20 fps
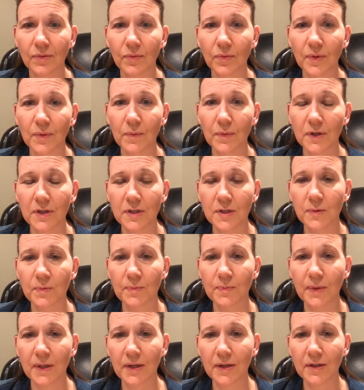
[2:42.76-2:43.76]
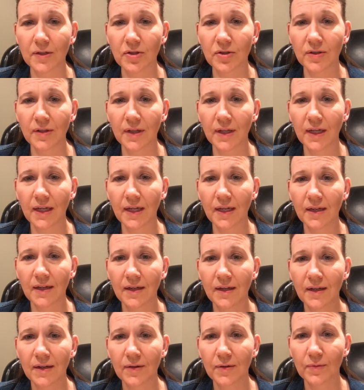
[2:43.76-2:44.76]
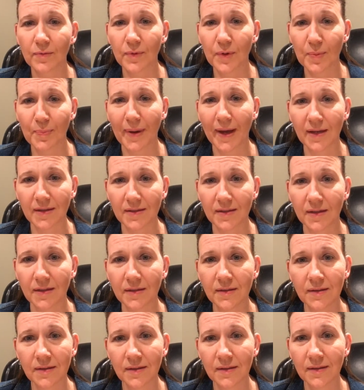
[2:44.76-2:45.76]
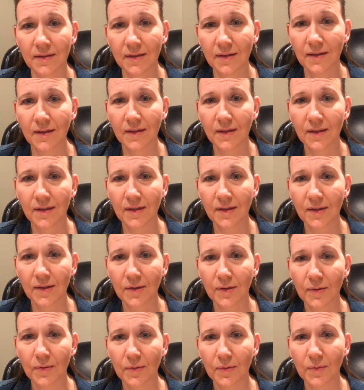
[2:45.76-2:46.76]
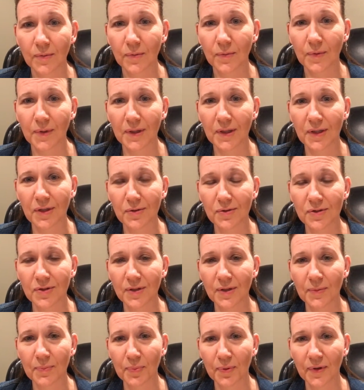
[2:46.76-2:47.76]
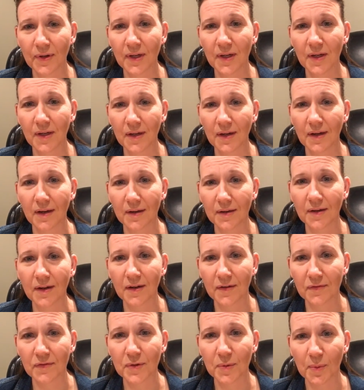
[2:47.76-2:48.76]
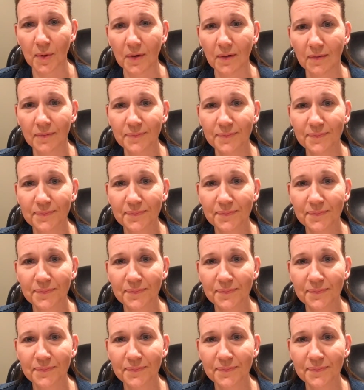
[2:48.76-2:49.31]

When we're spiritually repentant, we're usually pretty uncomfortable.